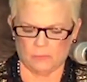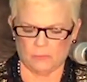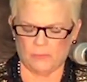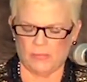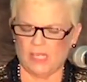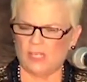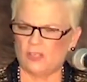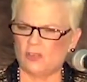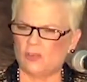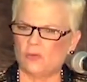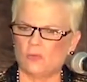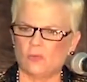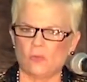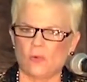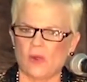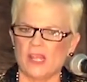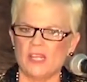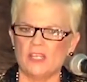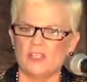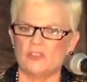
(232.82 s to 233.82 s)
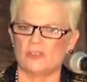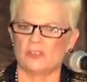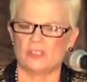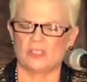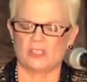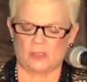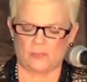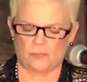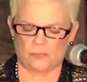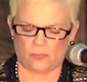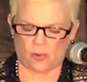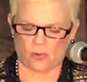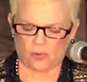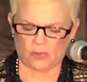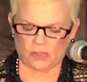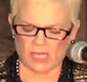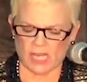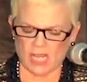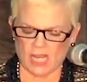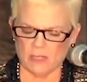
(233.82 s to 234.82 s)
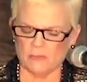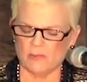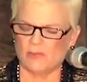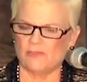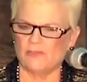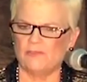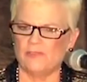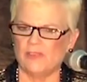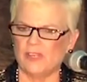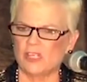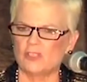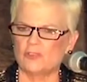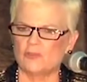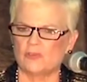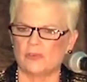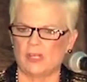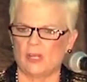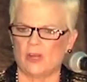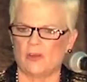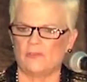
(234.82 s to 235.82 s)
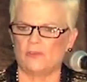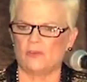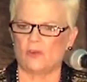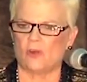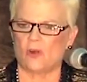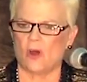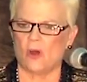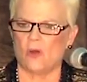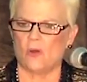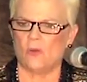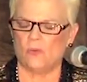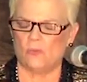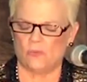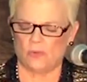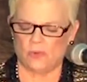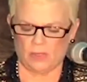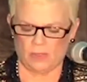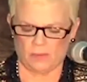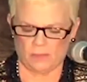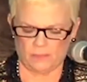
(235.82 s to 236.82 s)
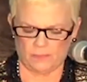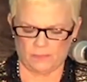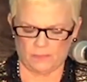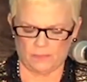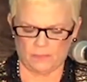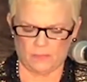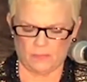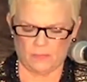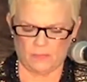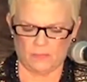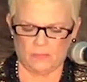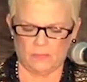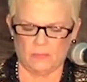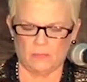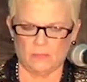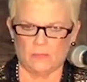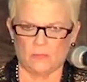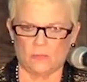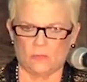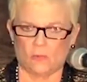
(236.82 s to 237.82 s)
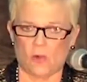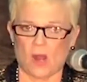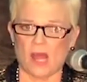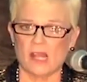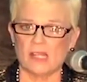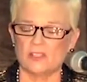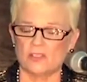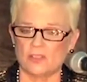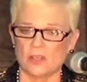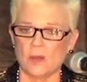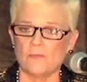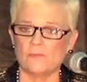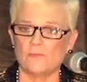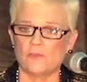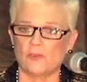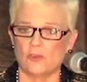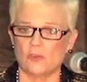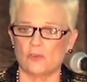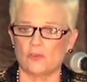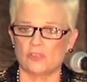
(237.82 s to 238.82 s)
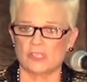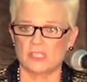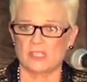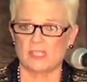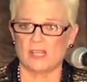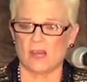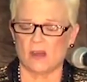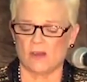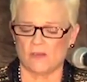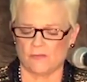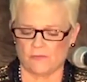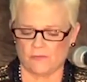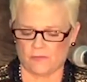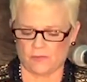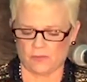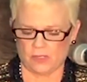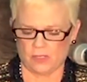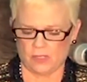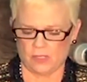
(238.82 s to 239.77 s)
Be courageous and proclaim a victory of your own. Rise up for yourself